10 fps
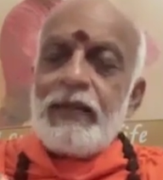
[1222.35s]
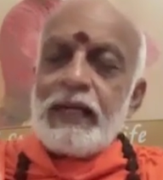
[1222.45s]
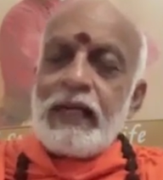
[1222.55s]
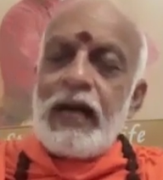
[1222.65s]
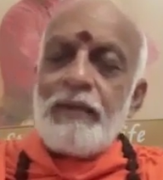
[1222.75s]
a
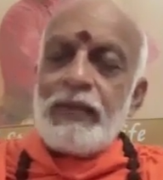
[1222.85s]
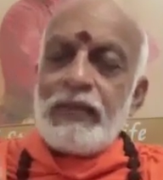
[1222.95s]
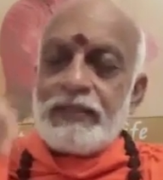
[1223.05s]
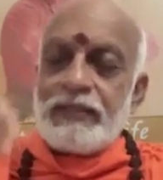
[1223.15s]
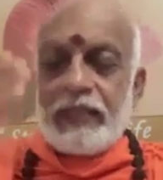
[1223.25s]

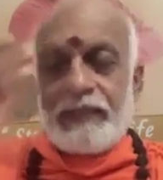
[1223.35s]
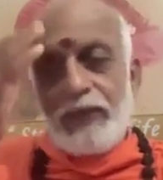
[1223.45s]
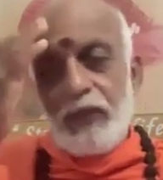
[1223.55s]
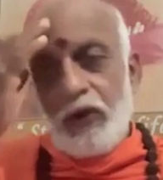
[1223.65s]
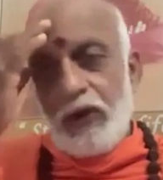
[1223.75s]
calmness that
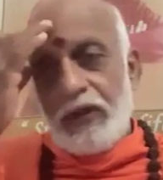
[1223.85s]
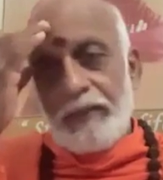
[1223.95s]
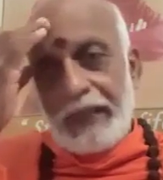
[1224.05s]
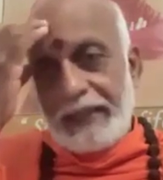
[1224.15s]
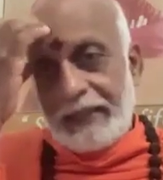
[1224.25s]
we all
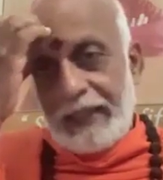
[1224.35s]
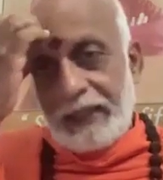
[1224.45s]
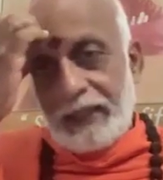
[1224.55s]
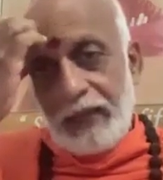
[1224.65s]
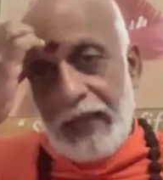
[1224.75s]
might
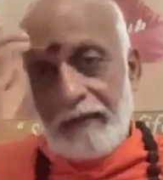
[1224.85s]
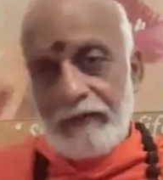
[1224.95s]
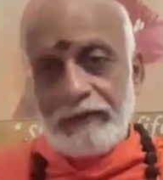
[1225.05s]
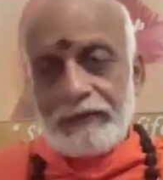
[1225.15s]
like to have.